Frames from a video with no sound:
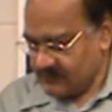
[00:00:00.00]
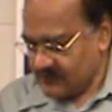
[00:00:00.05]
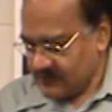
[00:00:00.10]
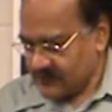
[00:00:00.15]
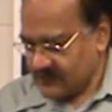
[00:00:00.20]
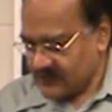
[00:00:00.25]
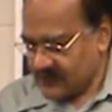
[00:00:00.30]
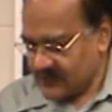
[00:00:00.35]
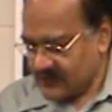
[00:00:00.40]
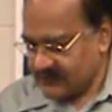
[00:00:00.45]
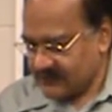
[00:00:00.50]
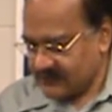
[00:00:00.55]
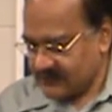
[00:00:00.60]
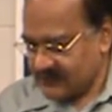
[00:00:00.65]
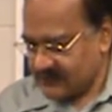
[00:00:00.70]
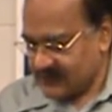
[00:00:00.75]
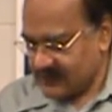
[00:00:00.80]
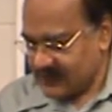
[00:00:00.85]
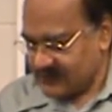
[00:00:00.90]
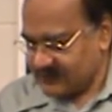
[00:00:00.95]
in the
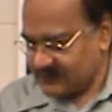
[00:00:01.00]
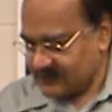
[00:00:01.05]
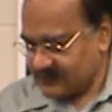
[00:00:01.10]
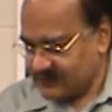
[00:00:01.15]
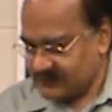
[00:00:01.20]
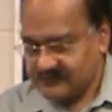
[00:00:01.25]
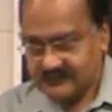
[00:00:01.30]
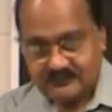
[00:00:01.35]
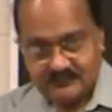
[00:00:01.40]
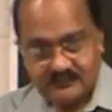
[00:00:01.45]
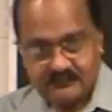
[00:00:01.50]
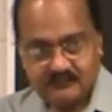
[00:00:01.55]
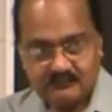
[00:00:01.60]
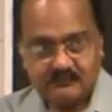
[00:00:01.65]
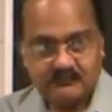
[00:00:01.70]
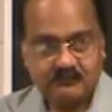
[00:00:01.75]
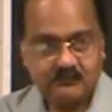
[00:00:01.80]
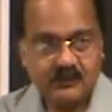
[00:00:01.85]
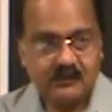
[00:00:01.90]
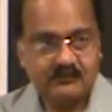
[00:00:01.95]
other class?
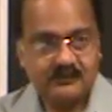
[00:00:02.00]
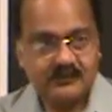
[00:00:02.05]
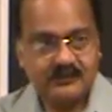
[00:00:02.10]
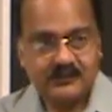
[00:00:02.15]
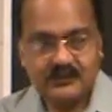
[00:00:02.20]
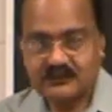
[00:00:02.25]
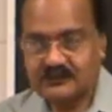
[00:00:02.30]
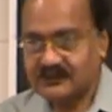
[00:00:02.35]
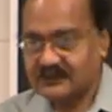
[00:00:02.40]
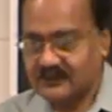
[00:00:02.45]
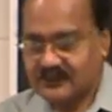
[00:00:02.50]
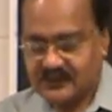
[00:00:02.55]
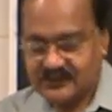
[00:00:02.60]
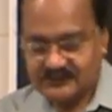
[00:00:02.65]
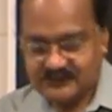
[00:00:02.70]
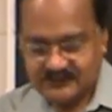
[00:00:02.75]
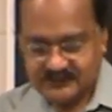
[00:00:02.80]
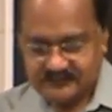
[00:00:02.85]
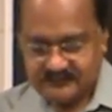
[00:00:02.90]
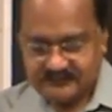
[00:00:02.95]
Probably in the other
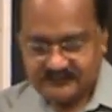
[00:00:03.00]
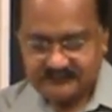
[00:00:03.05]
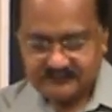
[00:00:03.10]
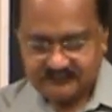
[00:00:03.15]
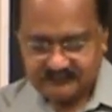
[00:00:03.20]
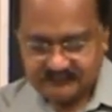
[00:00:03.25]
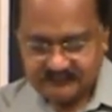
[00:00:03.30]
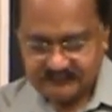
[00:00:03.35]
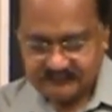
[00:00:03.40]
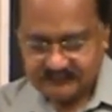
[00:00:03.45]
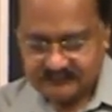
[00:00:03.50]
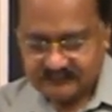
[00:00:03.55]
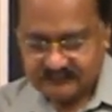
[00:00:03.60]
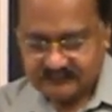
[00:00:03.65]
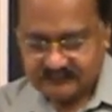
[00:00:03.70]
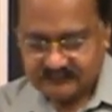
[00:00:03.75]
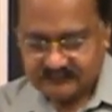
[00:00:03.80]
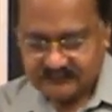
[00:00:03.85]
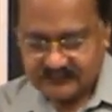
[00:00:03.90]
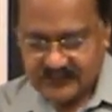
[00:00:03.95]
class.
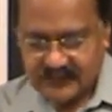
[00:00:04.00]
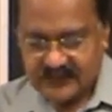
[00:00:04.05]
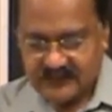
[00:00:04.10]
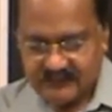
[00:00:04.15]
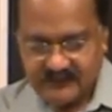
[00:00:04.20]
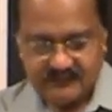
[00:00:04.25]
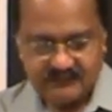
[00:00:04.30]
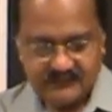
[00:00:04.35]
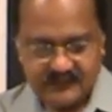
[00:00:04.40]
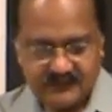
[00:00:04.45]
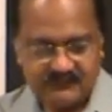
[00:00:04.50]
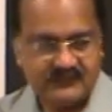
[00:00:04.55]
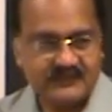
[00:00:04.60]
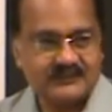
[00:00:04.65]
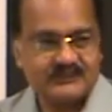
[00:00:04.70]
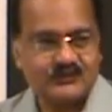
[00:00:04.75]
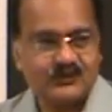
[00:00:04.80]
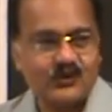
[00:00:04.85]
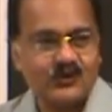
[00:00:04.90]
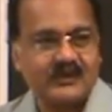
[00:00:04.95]
Anyway, if
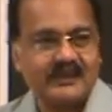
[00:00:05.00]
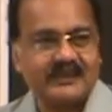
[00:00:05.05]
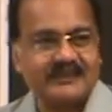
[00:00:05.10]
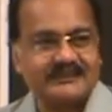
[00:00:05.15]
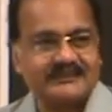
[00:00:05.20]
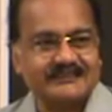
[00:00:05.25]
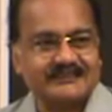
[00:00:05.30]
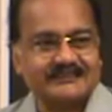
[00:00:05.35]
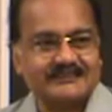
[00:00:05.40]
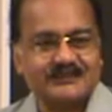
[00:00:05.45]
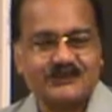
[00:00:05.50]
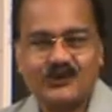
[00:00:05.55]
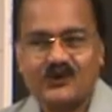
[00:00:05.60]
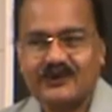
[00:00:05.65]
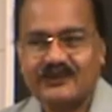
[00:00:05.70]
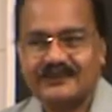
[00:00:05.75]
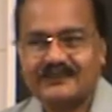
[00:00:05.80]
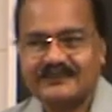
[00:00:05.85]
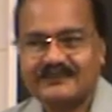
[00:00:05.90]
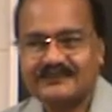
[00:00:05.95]
it's gone, I guess it's
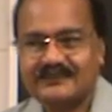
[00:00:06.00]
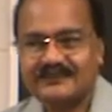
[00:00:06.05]
gone.